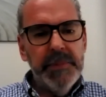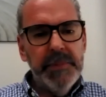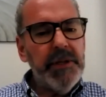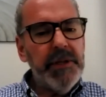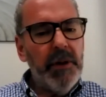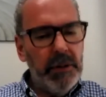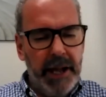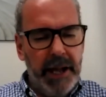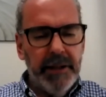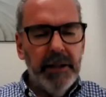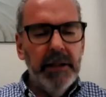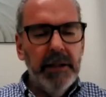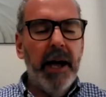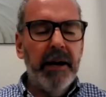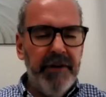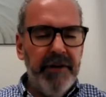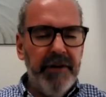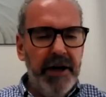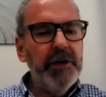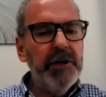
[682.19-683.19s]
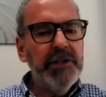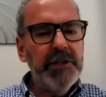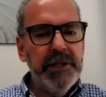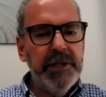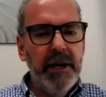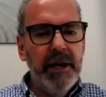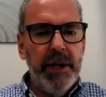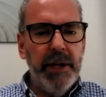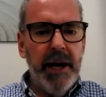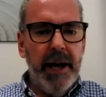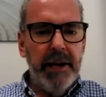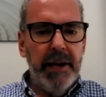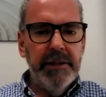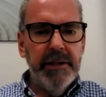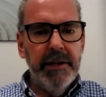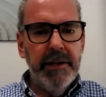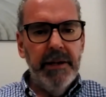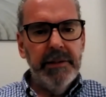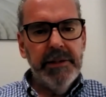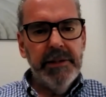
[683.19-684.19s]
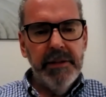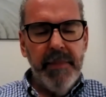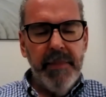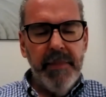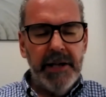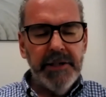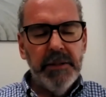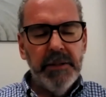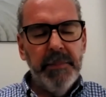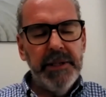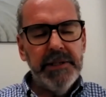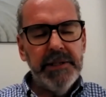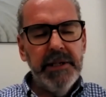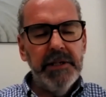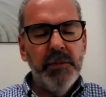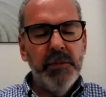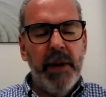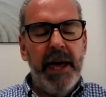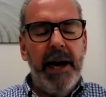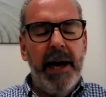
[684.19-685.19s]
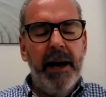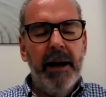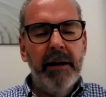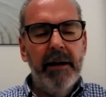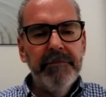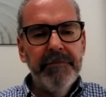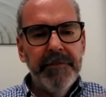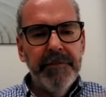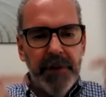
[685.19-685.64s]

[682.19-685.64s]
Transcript: So like a lot of others, we got into the mask business. We have